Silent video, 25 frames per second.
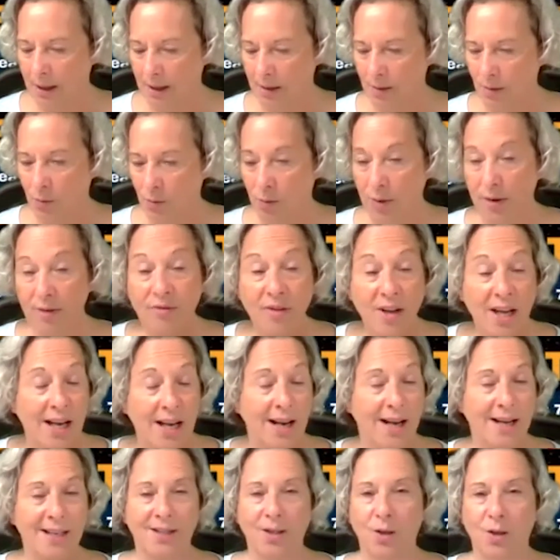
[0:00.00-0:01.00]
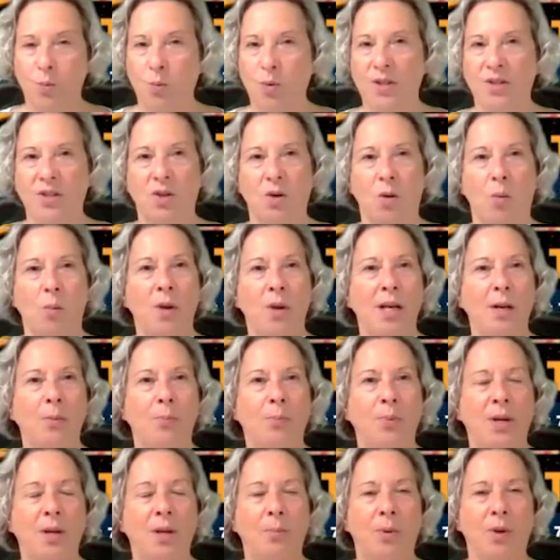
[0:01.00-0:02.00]
We've connected with so many
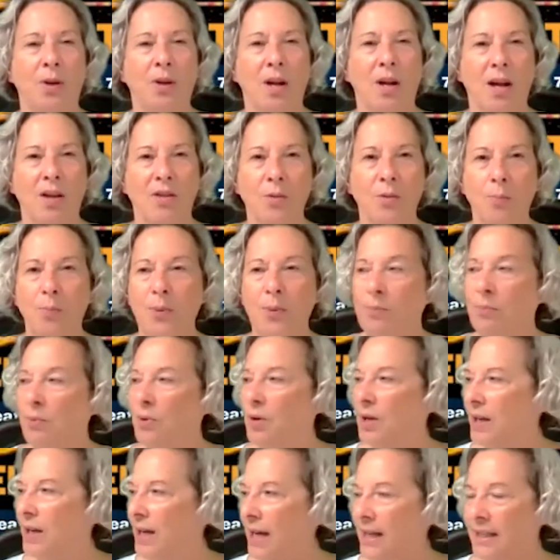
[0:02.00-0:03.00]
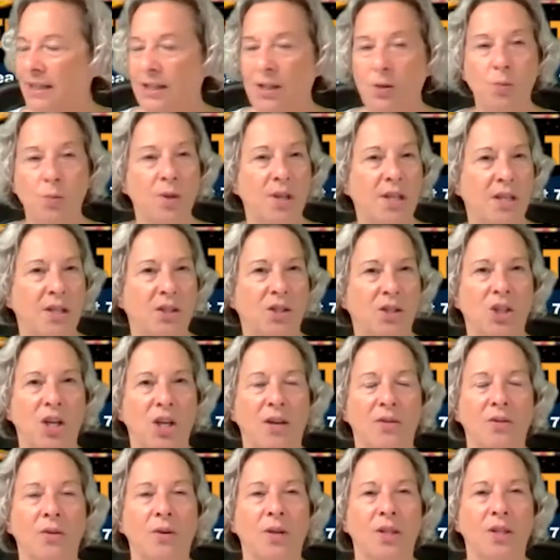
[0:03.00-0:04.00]
people, other people connecting with each
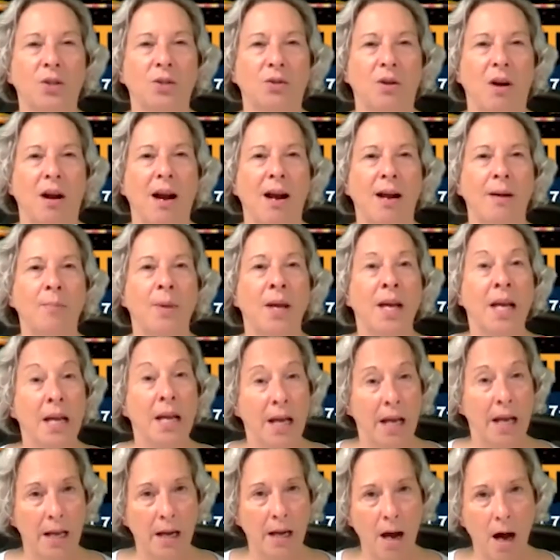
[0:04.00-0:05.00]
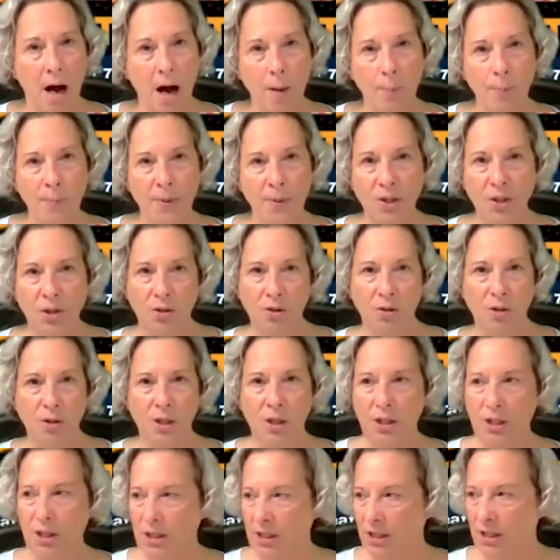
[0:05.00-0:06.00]
other in Tribe, and
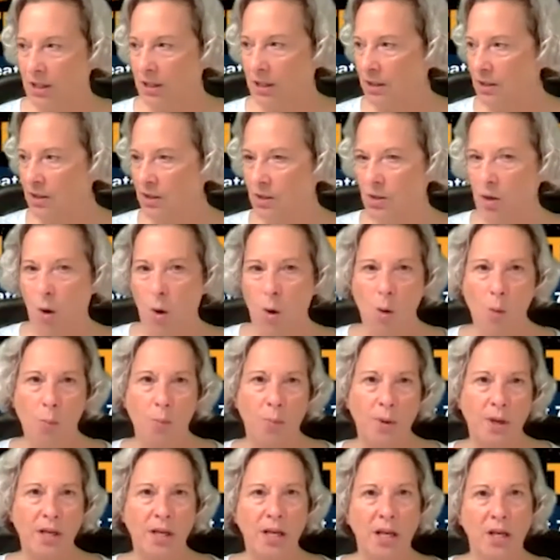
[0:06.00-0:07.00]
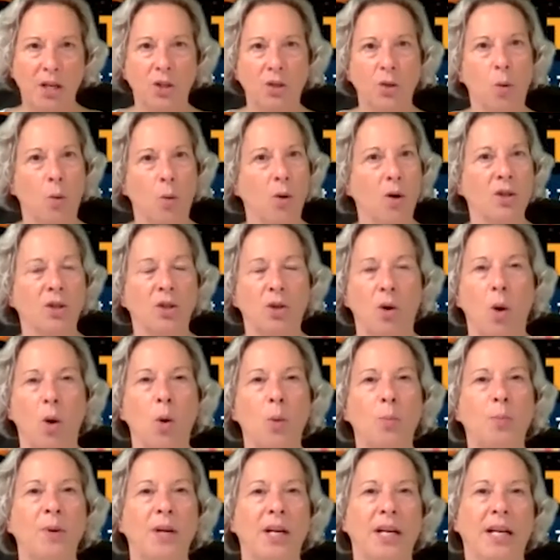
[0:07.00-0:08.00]
opportunities open and doors
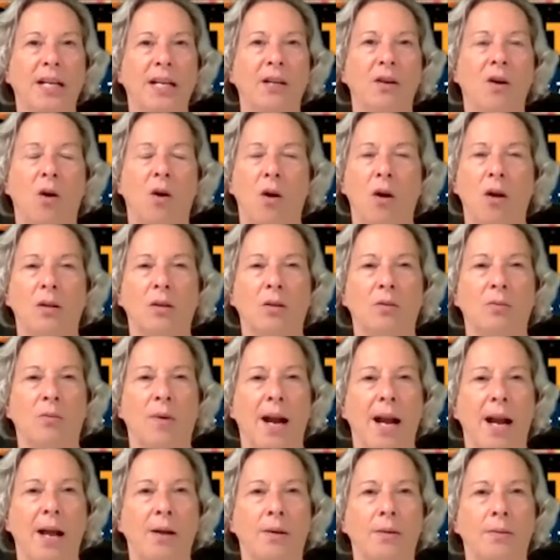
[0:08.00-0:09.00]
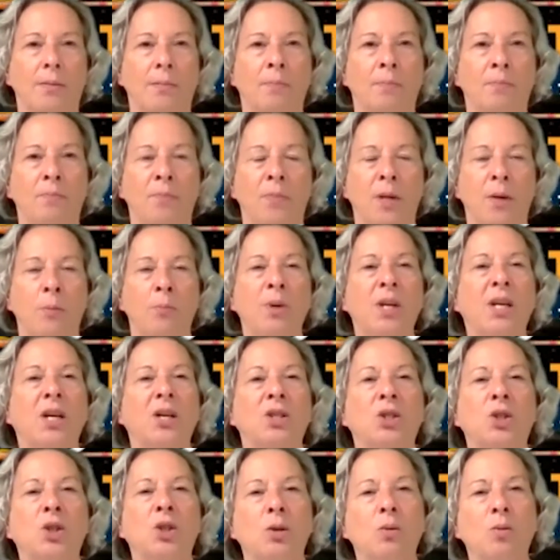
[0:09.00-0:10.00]
opening all around
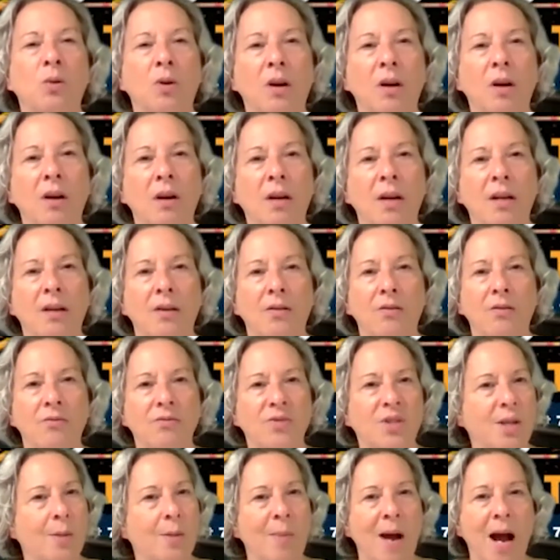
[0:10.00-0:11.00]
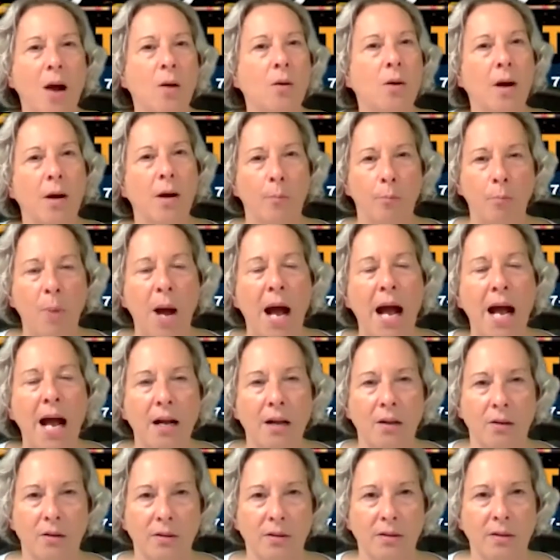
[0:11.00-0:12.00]
because you were somehow
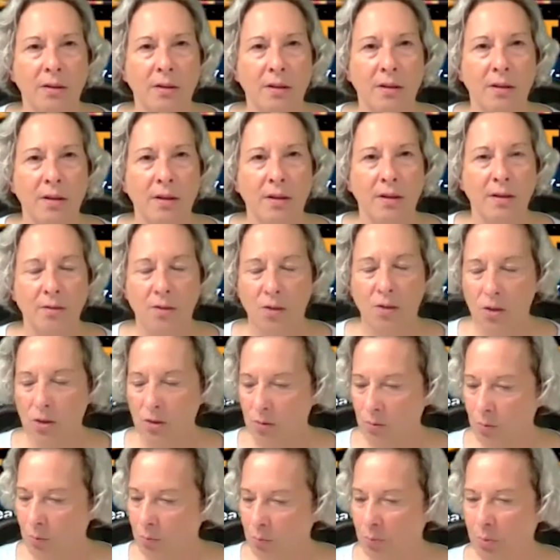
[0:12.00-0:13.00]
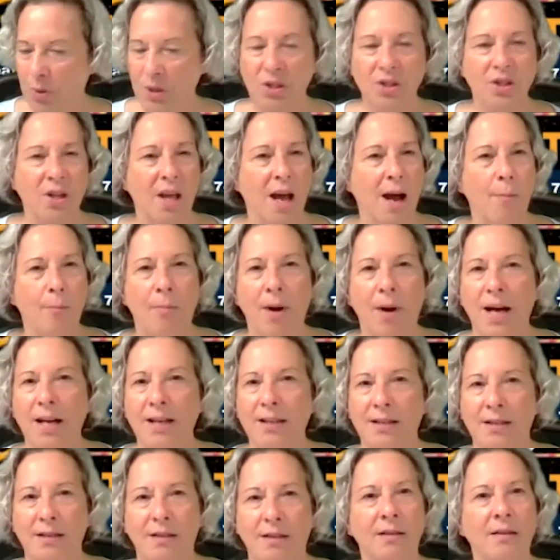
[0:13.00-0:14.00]
compelled to push that
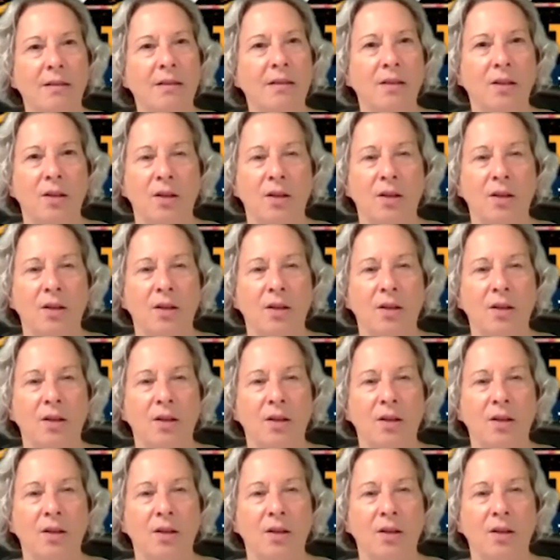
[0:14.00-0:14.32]
button,